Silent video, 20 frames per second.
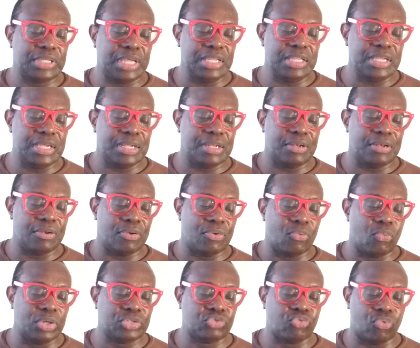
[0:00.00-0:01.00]
Kenyon
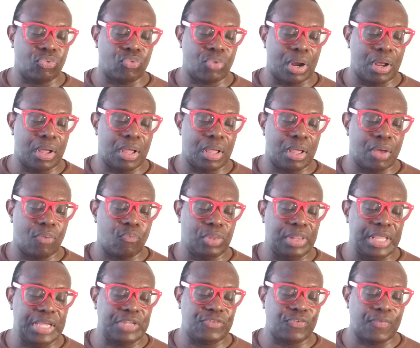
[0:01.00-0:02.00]
was
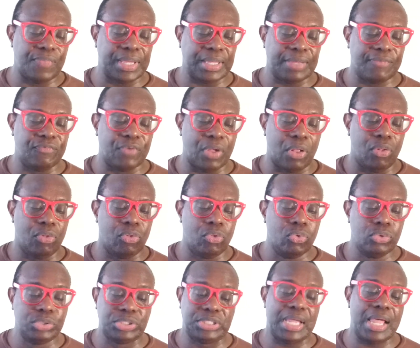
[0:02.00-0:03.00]
released from the
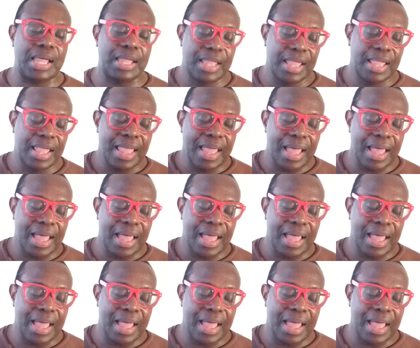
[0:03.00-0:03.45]
Volusia